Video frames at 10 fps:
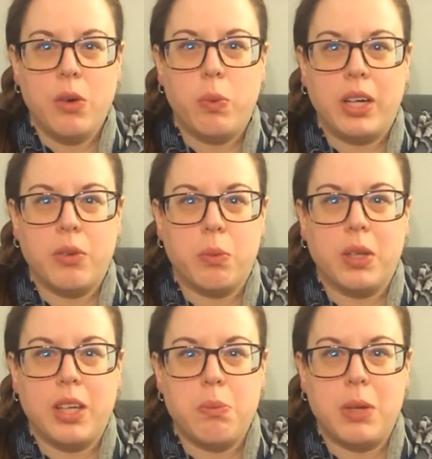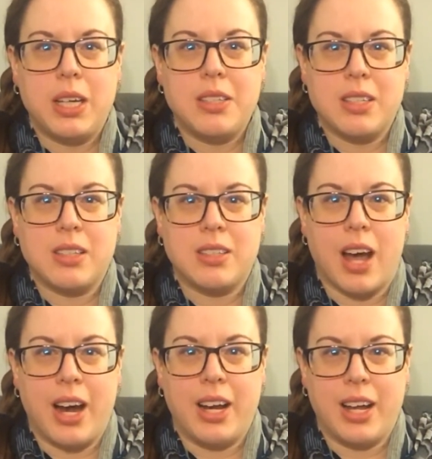We can really be
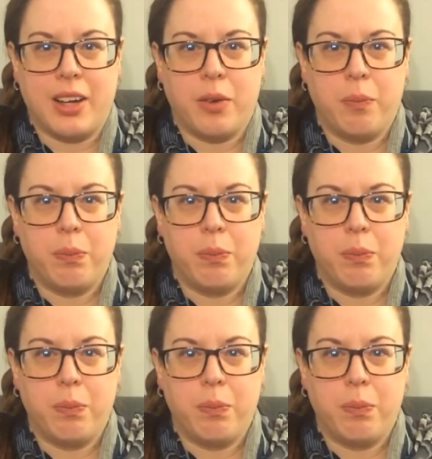deciding,